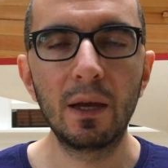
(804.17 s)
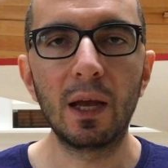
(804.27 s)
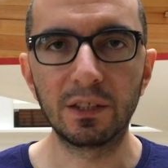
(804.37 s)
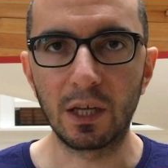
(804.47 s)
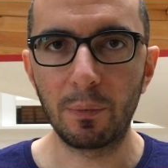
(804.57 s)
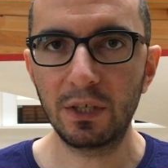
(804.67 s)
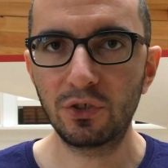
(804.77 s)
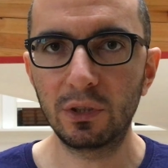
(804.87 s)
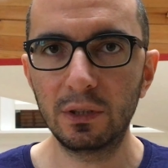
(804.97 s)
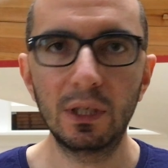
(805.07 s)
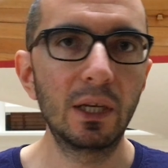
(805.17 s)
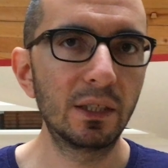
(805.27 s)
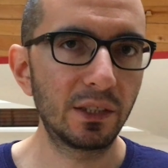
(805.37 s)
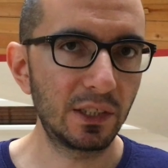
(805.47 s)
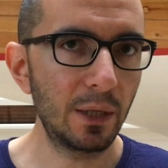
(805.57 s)
As I mentioned,
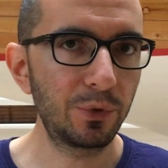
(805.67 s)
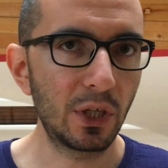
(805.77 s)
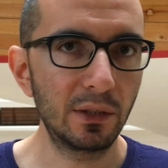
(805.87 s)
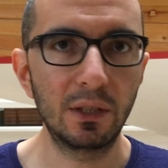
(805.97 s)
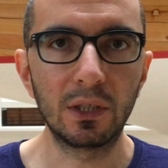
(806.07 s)
Snapchat